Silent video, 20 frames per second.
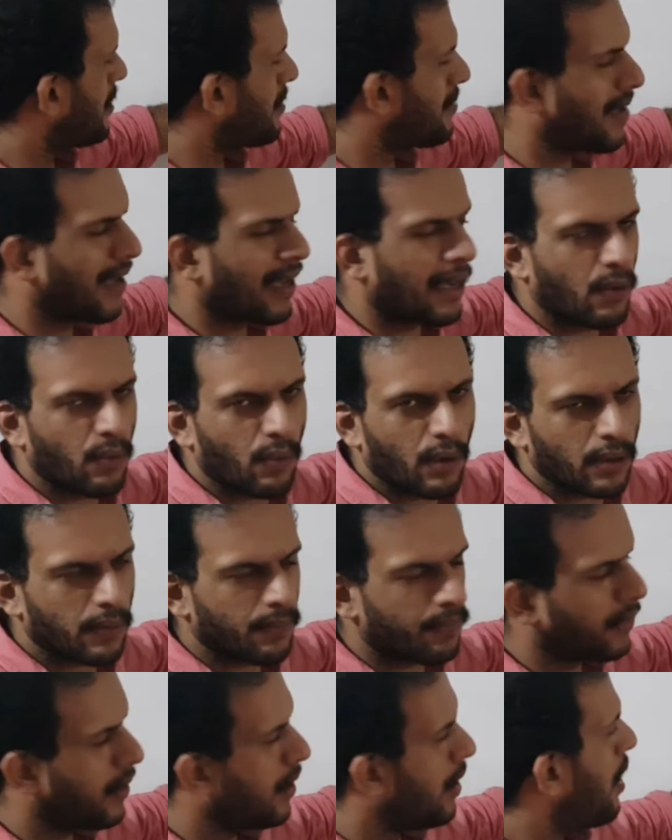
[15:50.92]
is second one.
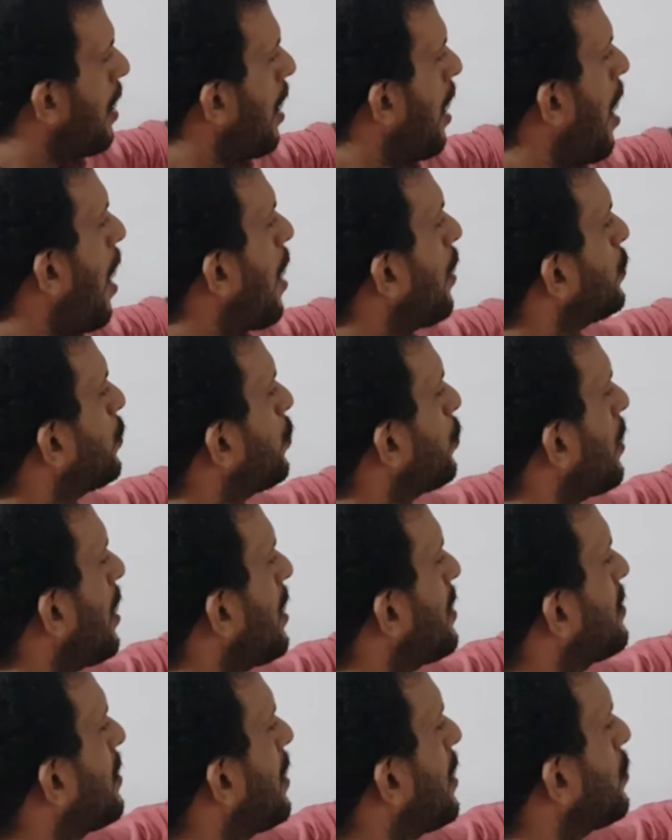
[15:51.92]
How to
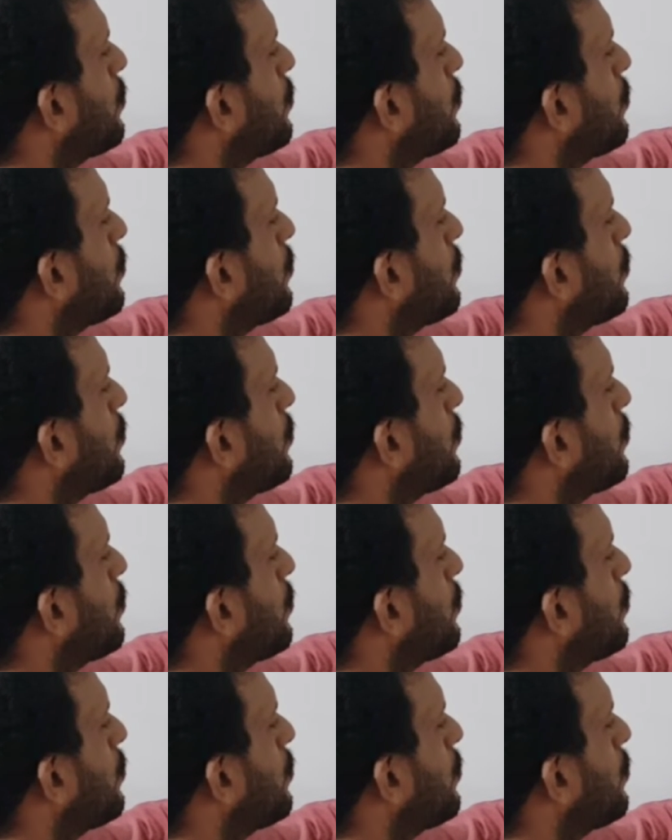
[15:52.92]
write the